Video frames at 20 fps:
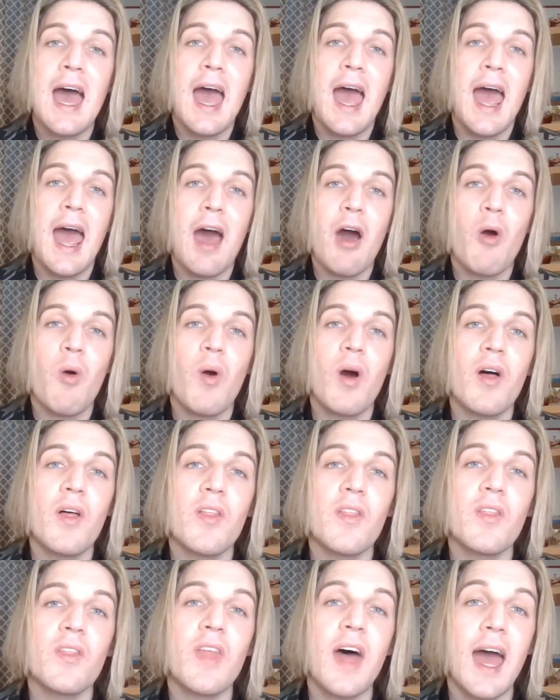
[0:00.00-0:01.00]
how
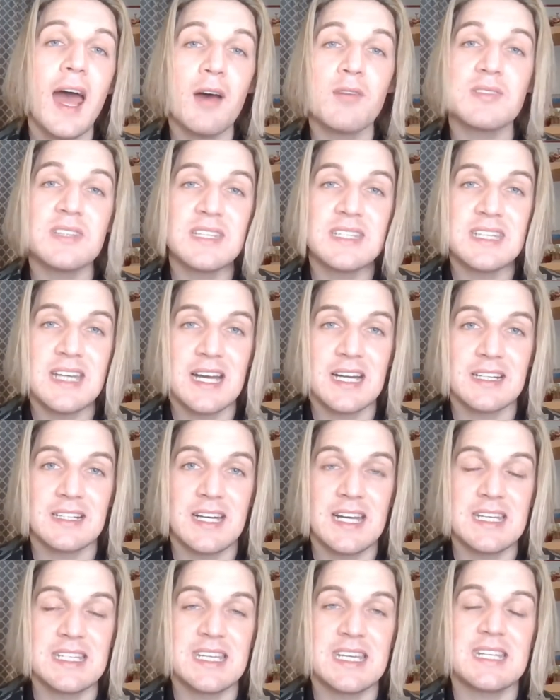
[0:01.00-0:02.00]
the house is
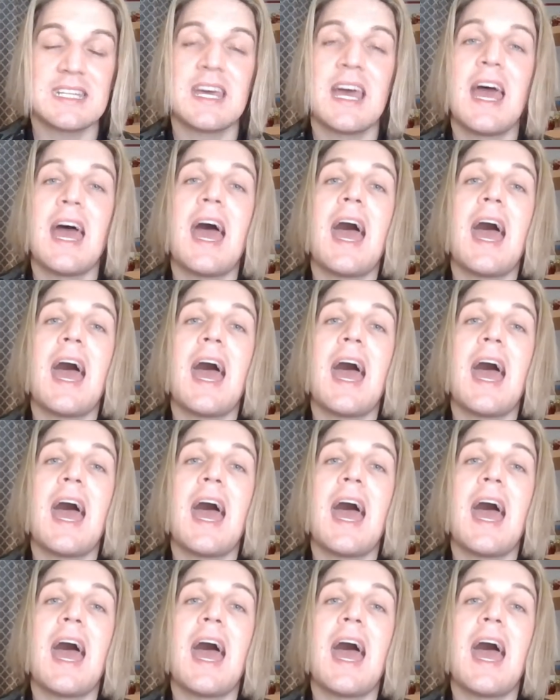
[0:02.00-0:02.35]
decorated,